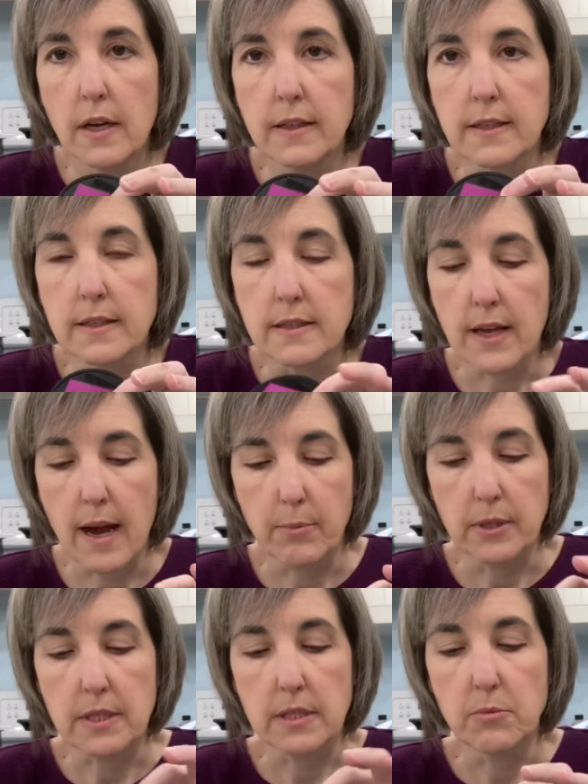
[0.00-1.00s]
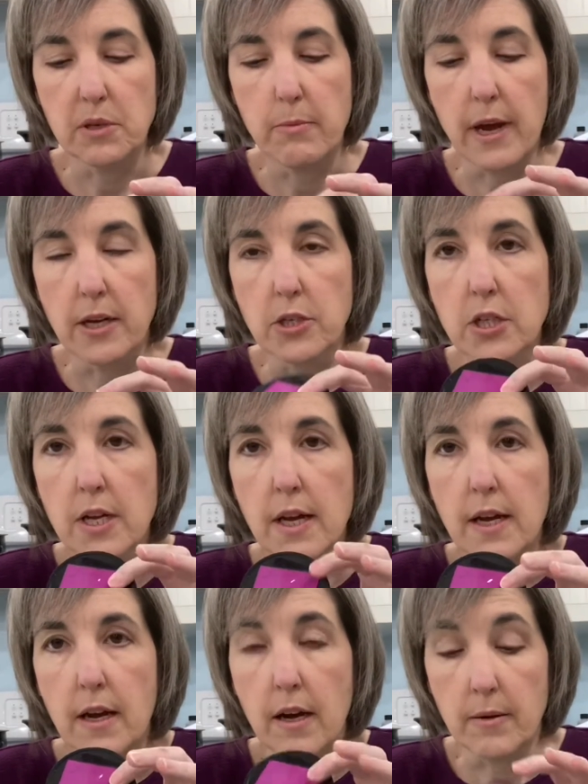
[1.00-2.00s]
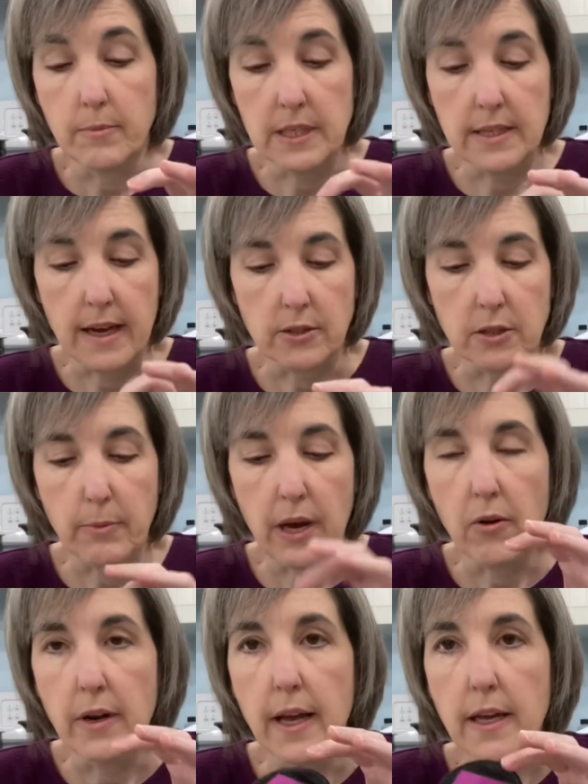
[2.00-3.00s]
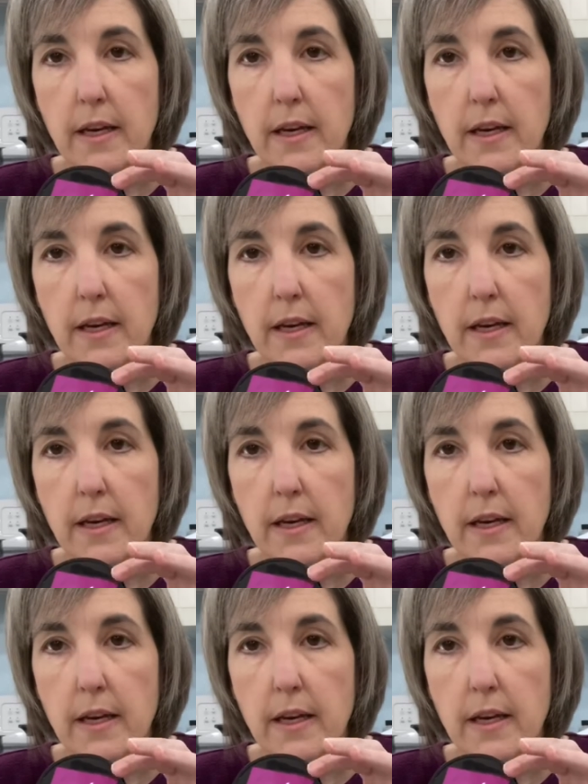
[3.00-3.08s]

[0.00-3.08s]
This happens to be mesh. This is actually Power Net.